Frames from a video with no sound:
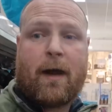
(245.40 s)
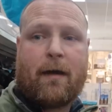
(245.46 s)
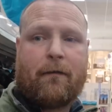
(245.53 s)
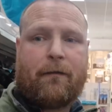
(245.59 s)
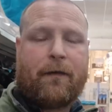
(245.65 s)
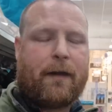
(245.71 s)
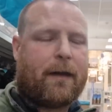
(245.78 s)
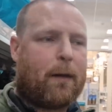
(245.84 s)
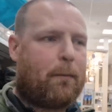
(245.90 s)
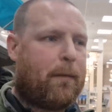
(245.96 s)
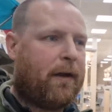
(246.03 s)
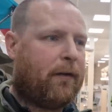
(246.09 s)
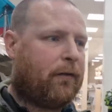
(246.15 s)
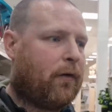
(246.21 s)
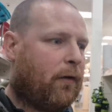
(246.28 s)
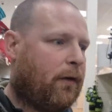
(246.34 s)
I think I'm
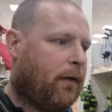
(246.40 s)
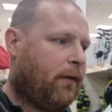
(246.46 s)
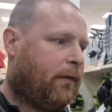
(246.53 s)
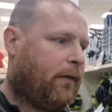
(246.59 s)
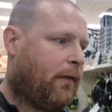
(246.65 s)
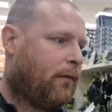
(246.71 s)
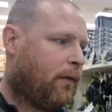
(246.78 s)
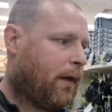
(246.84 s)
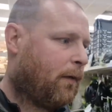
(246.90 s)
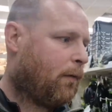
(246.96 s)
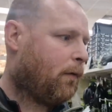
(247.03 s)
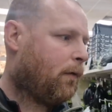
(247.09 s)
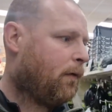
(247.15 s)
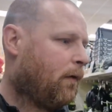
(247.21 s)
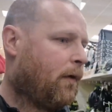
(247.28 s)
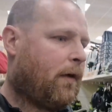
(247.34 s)
best going at till now
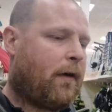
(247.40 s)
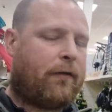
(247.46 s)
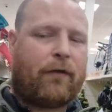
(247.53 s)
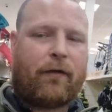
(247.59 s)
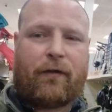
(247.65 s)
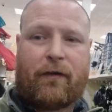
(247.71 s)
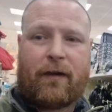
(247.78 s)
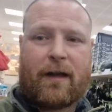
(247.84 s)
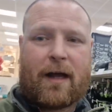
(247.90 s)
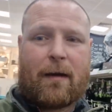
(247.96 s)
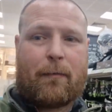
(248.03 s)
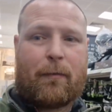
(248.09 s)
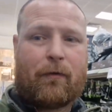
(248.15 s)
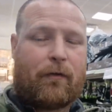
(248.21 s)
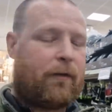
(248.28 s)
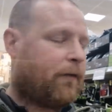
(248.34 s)
and just seeing how
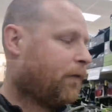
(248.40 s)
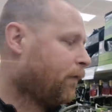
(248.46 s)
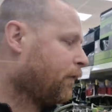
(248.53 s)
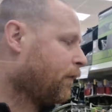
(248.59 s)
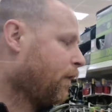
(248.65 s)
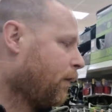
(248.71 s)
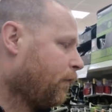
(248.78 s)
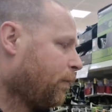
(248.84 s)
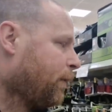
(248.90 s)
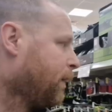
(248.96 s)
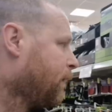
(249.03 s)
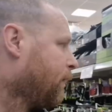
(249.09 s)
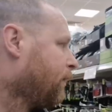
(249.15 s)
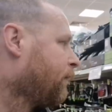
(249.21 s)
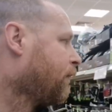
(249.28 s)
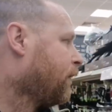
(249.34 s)
much this has cost,
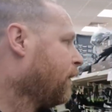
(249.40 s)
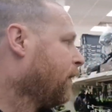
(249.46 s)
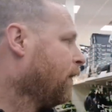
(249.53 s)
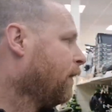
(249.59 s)
because